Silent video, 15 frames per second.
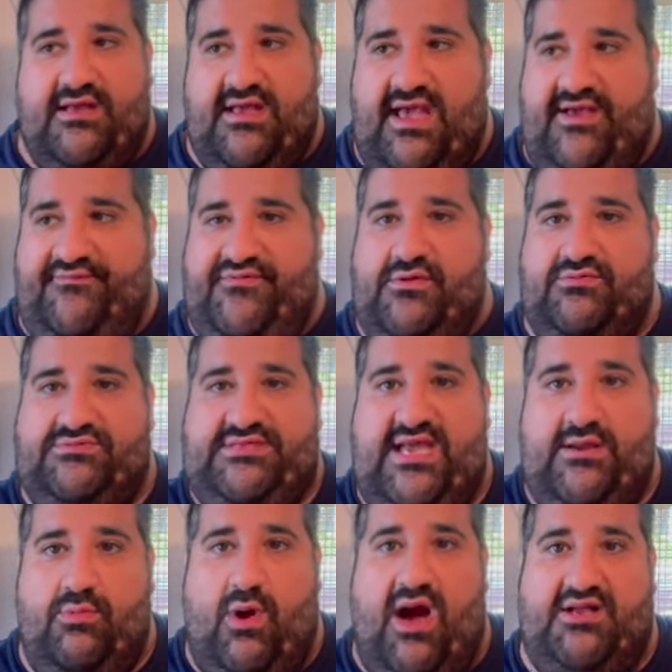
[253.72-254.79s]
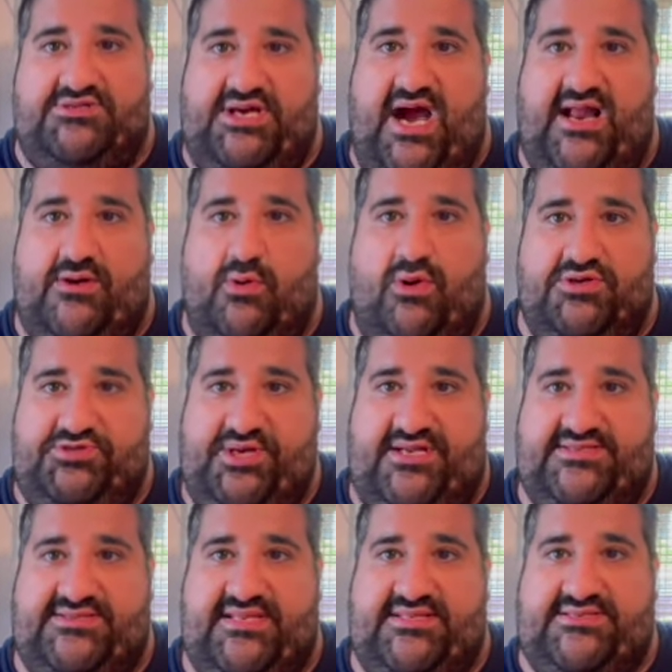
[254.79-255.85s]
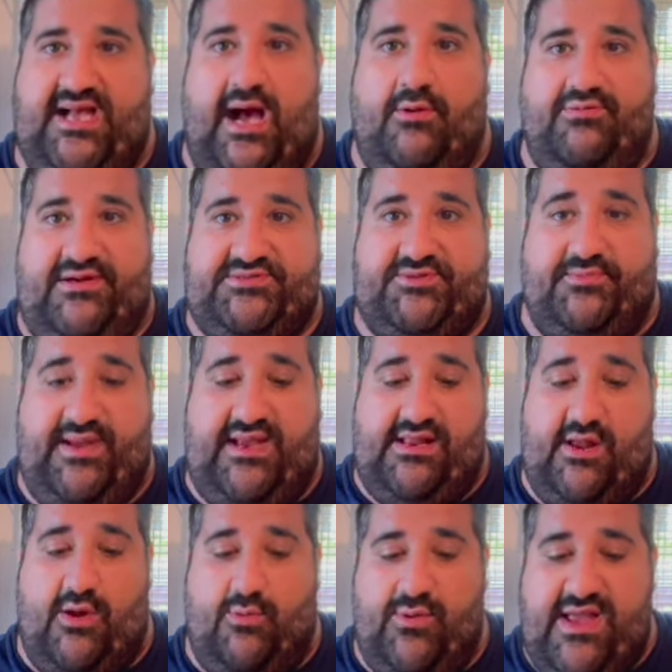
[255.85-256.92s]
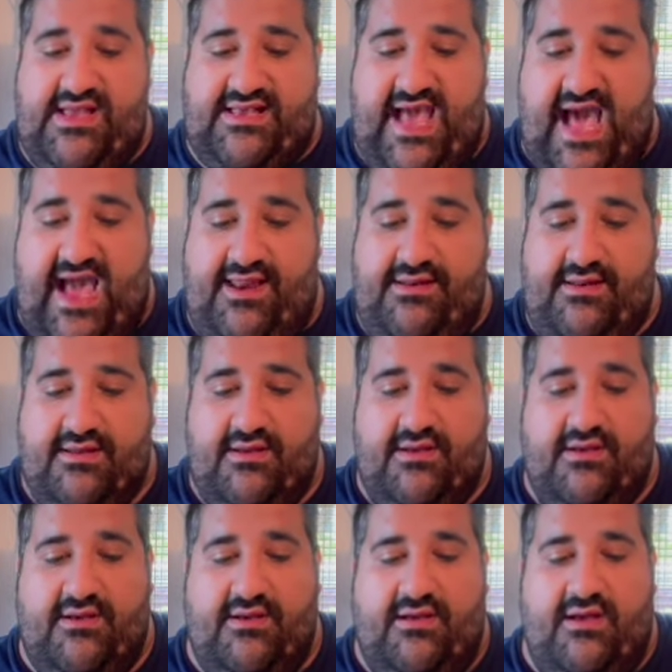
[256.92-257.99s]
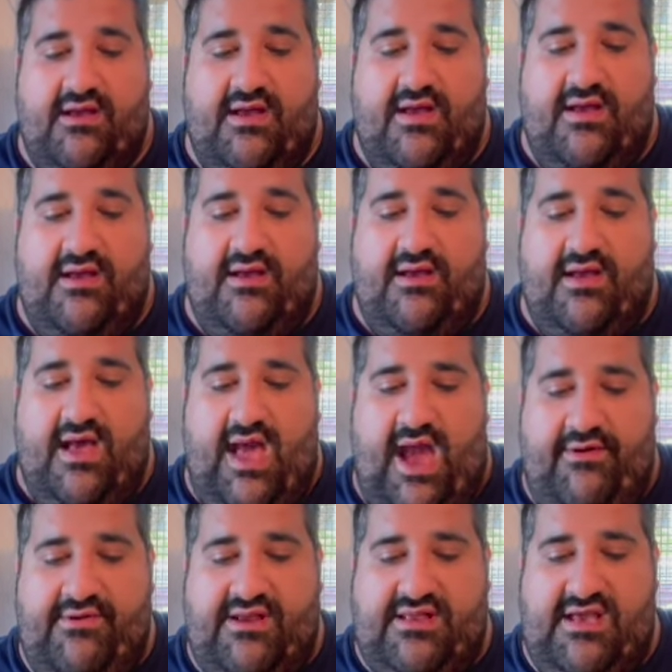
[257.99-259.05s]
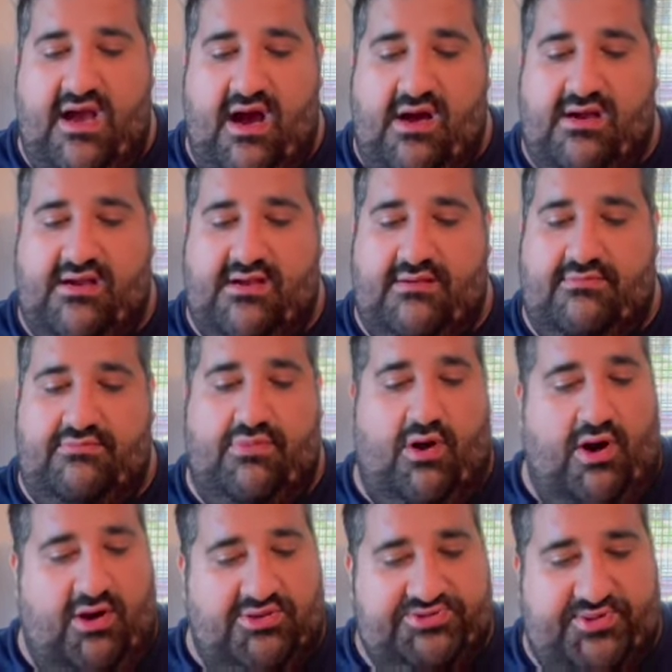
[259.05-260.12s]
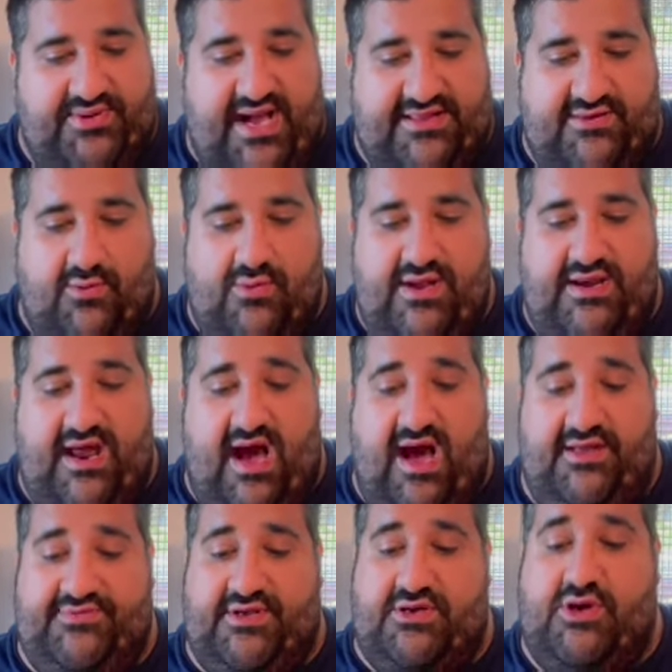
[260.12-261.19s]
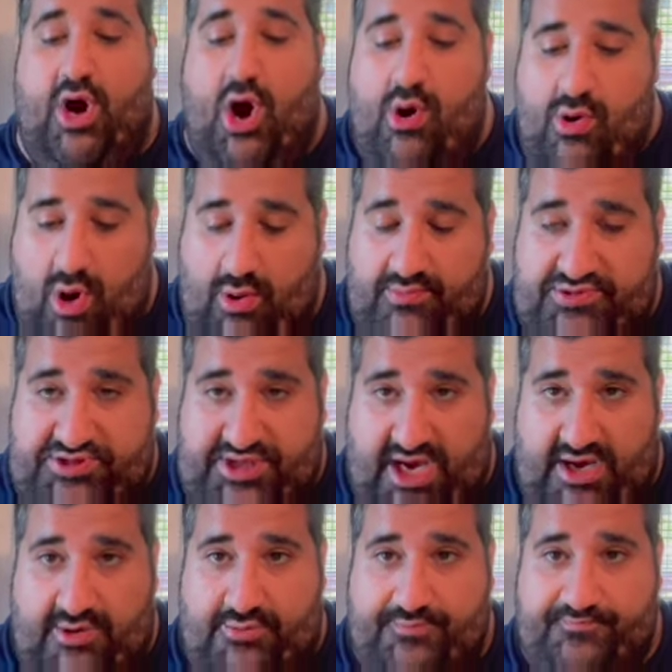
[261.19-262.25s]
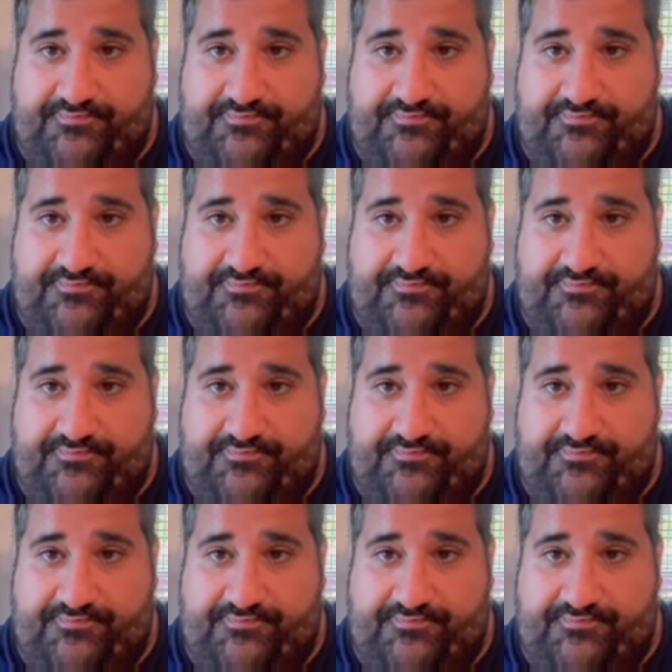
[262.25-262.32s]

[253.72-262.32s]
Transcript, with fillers: if you did watch Hardcore Justice on WrestleMania weekend, Eric Young also got the win on the Go Home show,